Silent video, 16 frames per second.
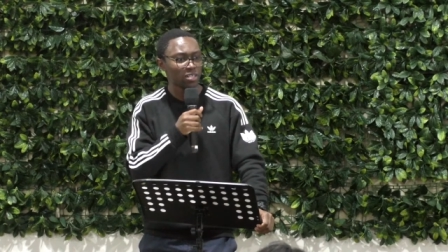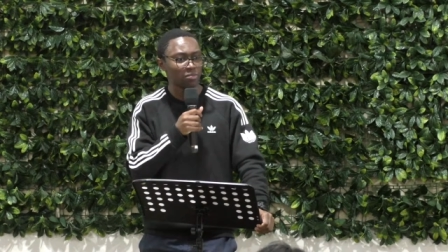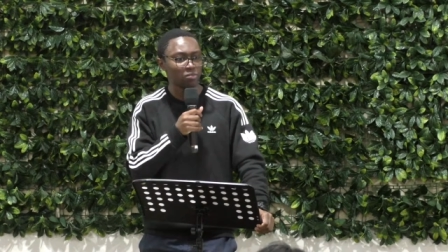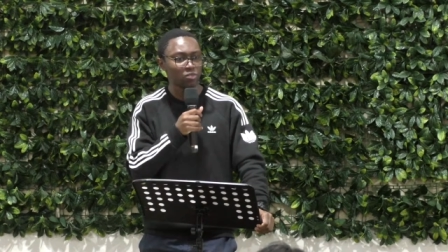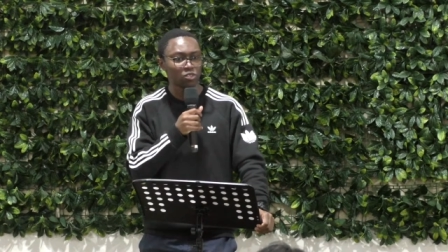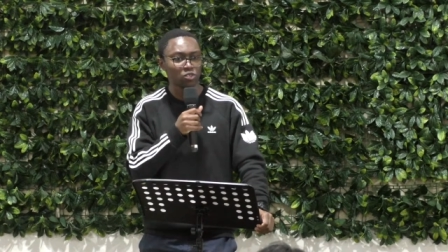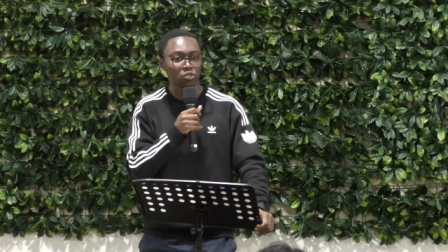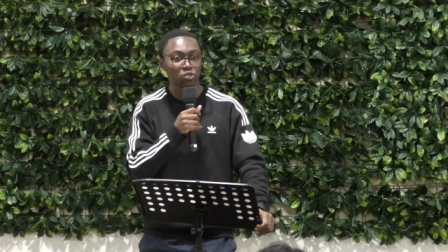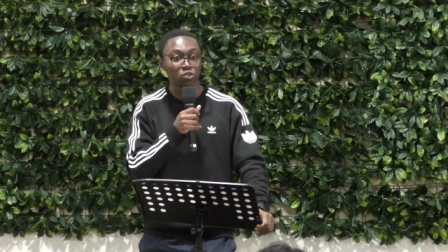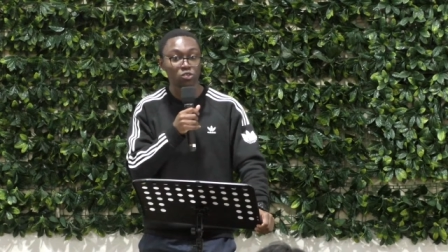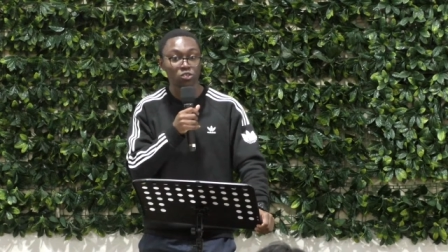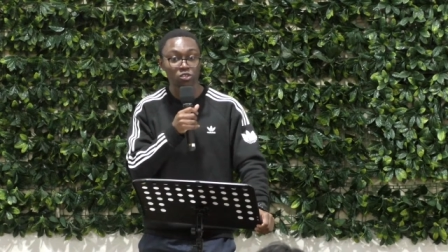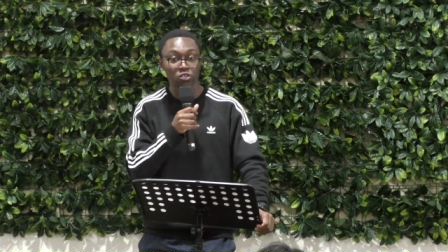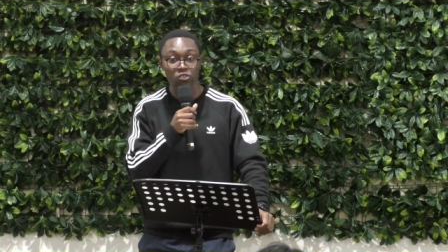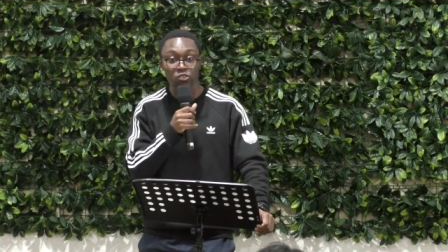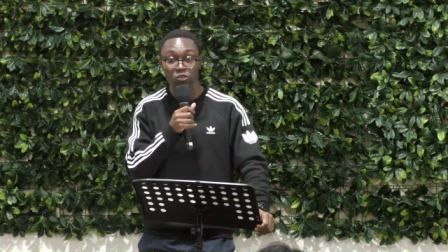new to
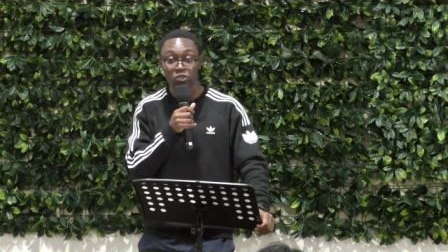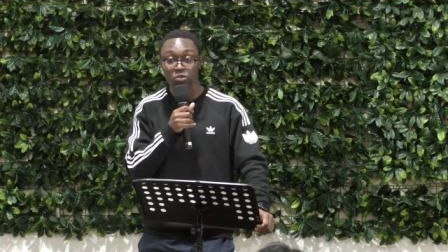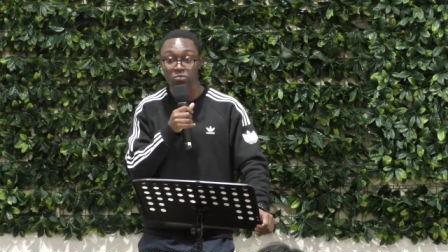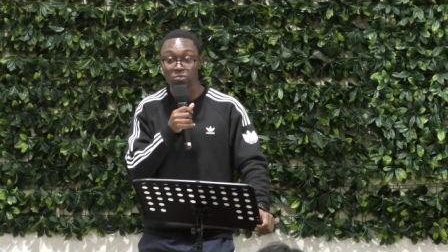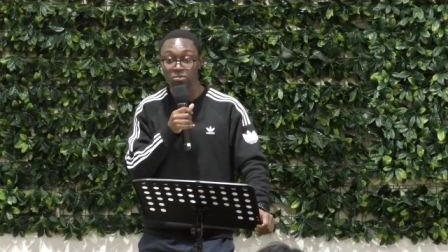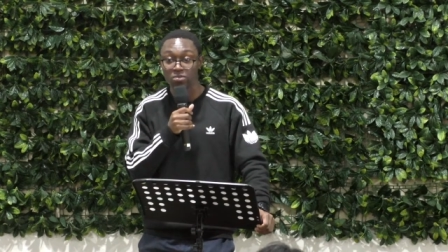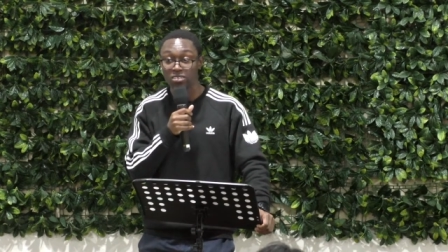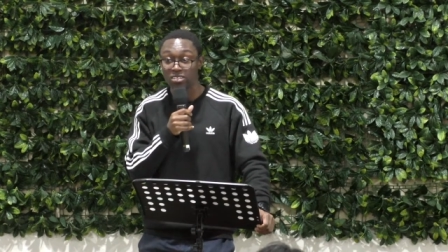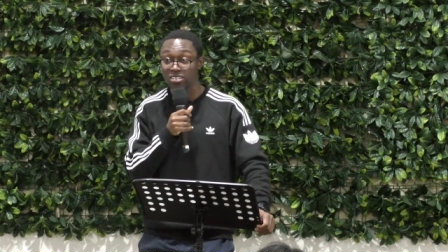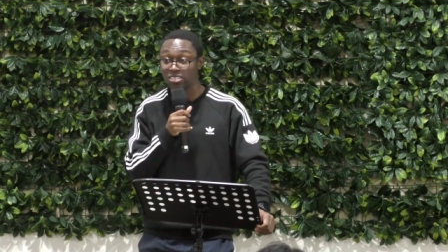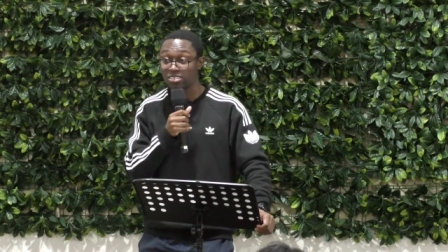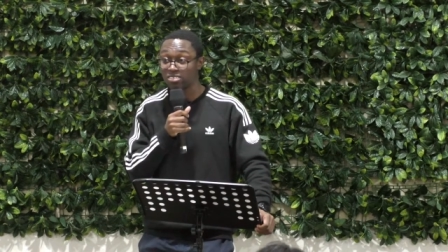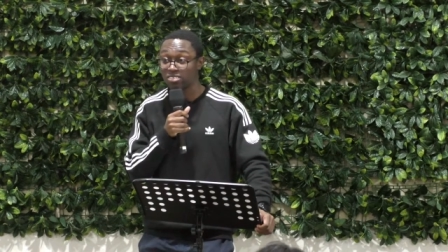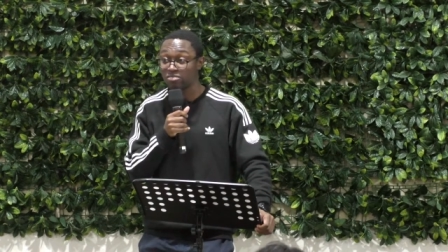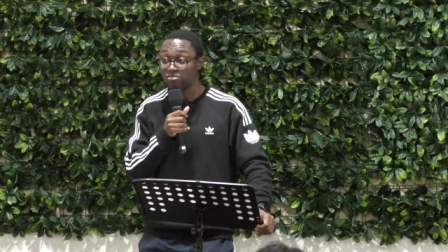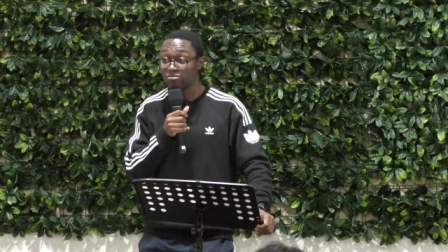youth group
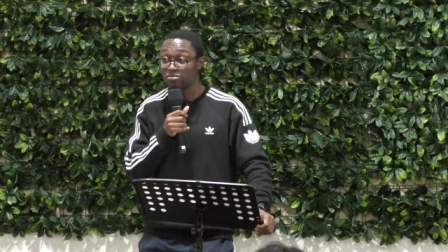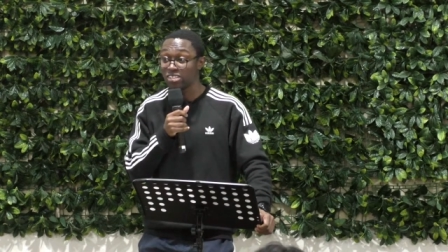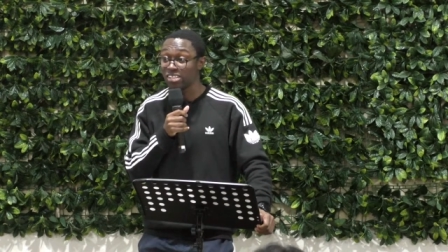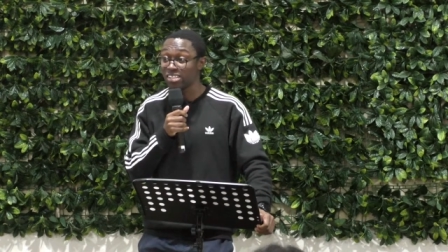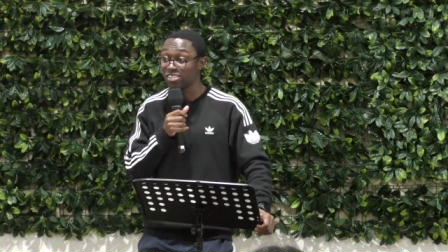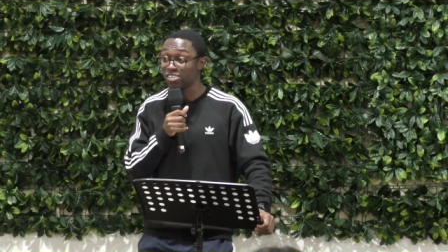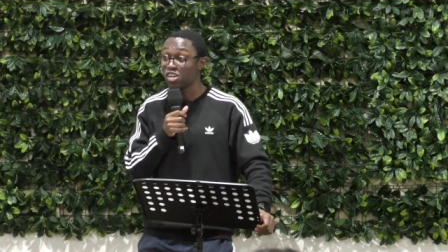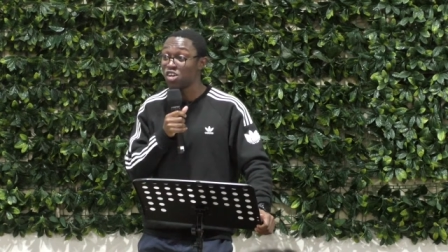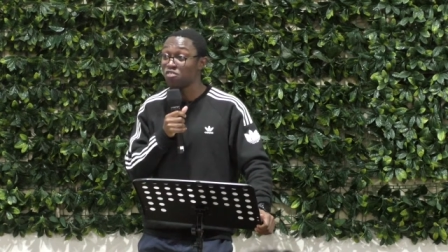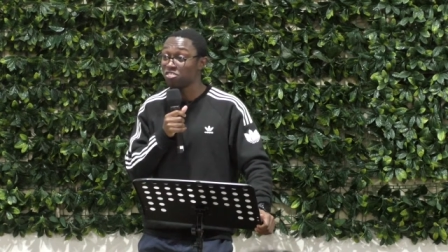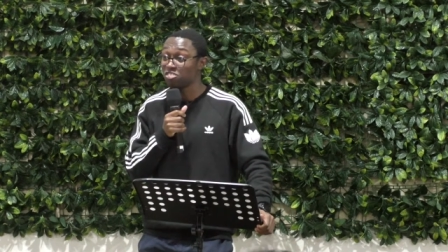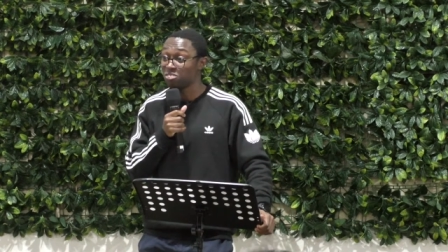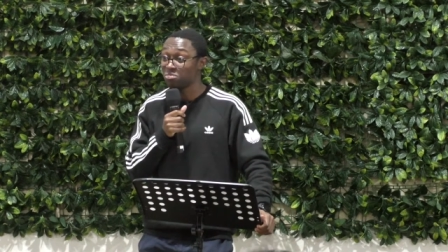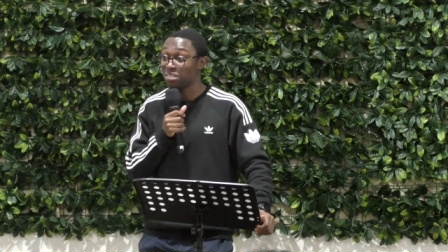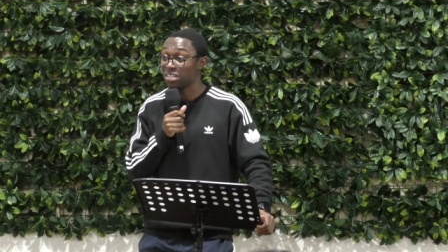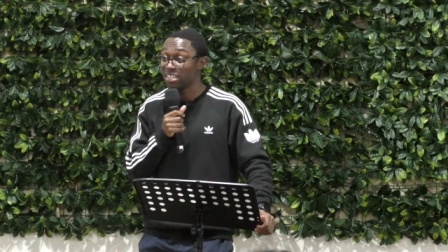and really
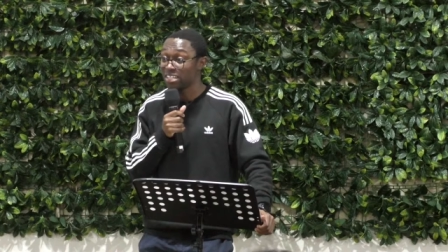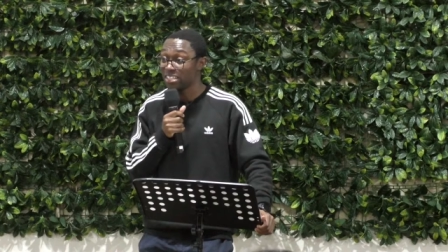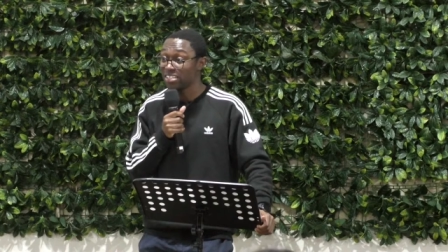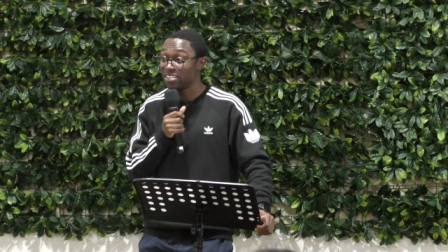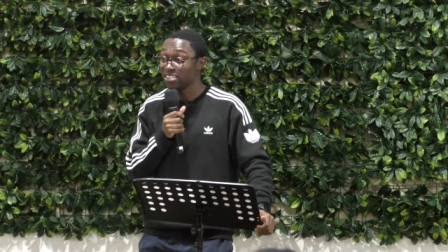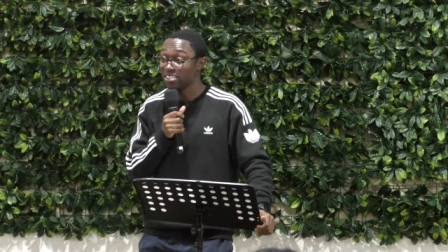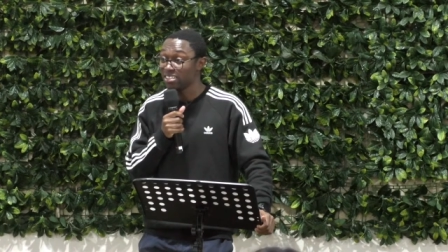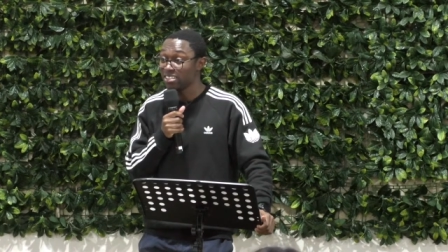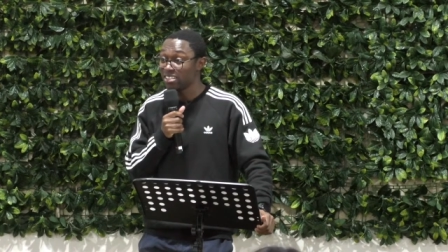nervous to be here,